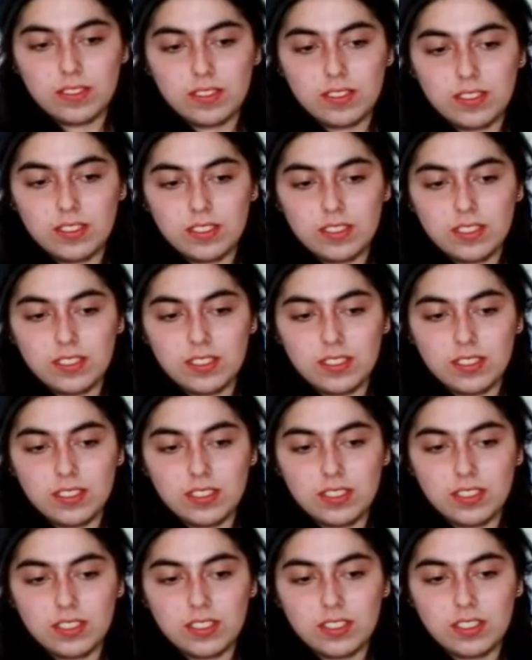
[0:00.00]

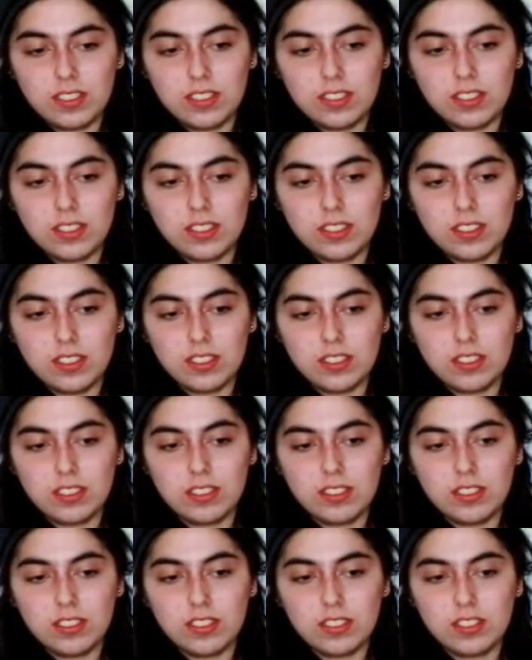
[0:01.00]

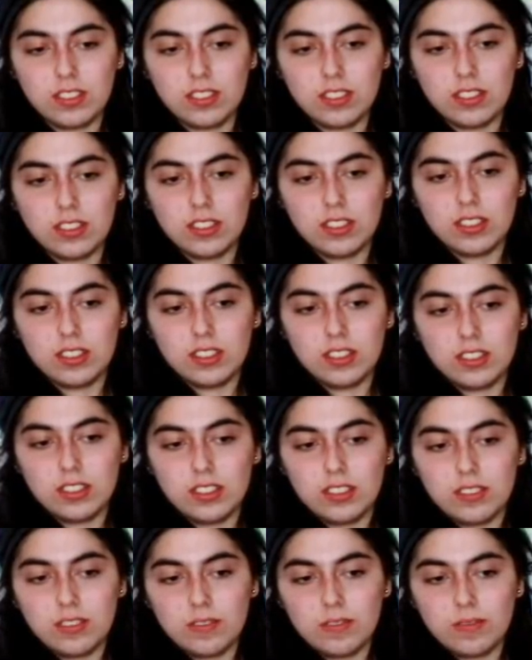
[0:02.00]

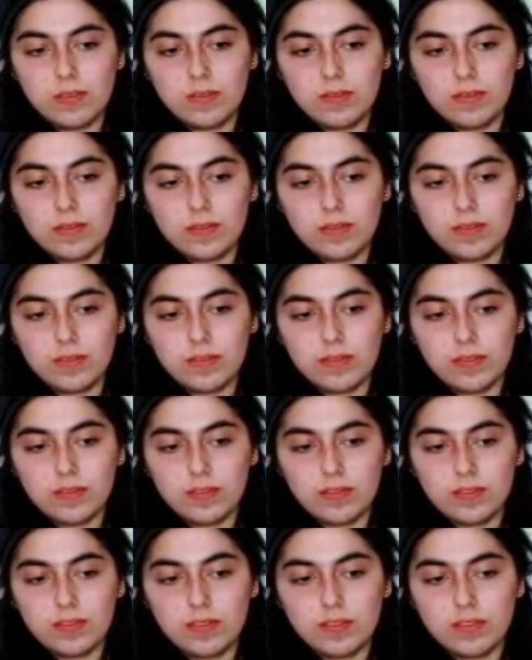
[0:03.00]

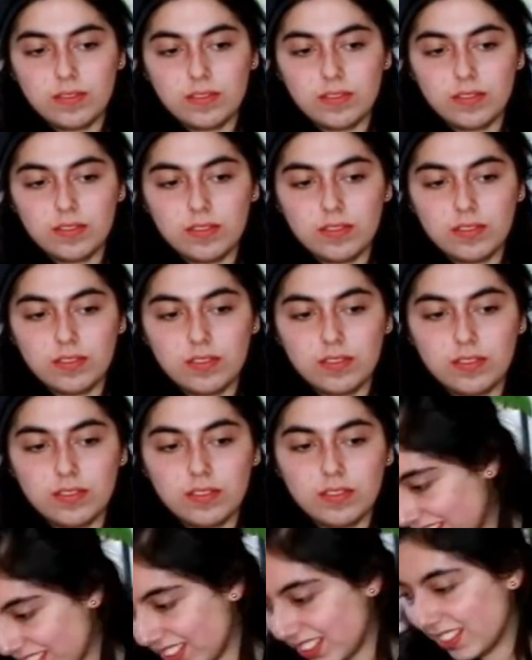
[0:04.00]

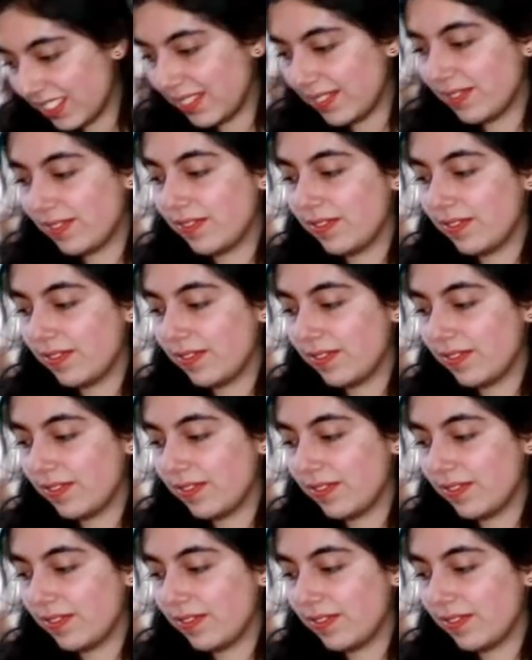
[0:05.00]
(not speaking)